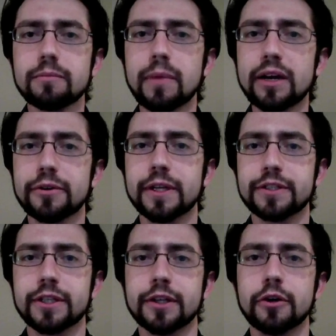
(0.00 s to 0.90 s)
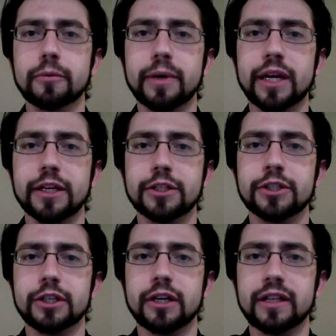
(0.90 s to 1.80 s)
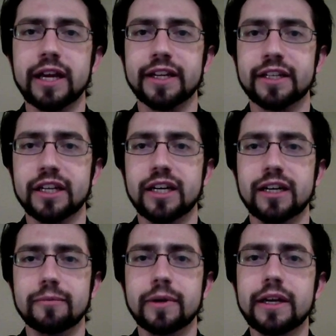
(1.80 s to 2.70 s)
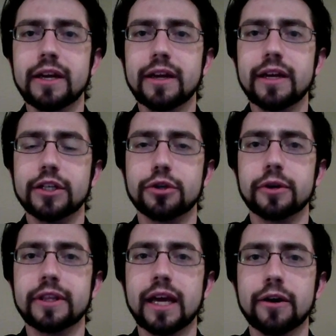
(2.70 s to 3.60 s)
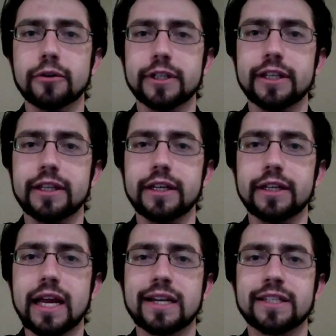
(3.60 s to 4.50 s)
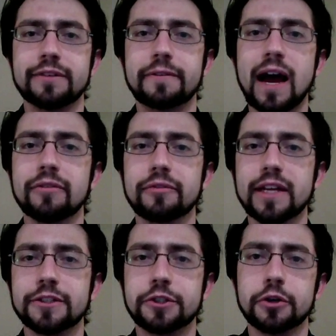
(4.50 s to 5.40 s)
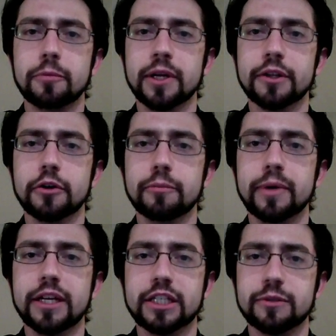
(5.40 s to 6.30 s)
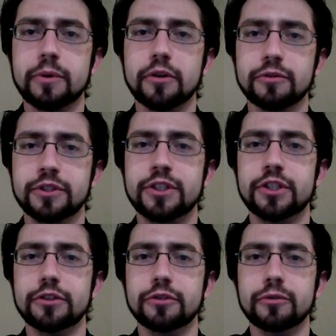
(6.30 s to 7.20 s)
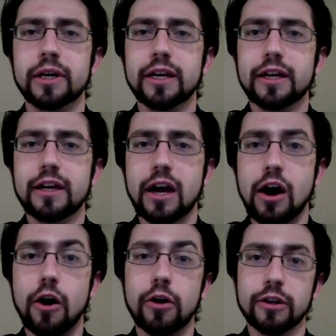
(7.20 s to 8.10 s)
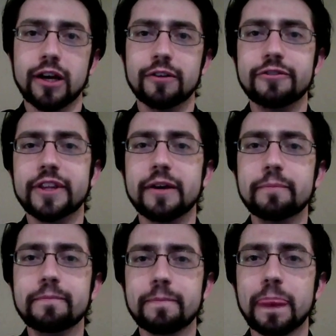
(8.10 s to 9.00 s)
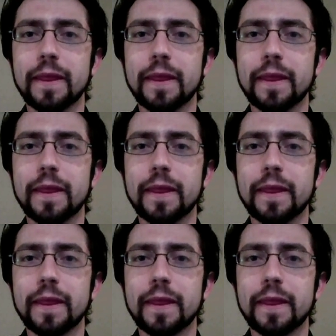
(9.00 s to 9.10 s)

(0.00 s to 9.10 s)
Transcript: Minor things on the homepage, like ensuring that only the next 5 events show up on the homepage as opposed to all of them.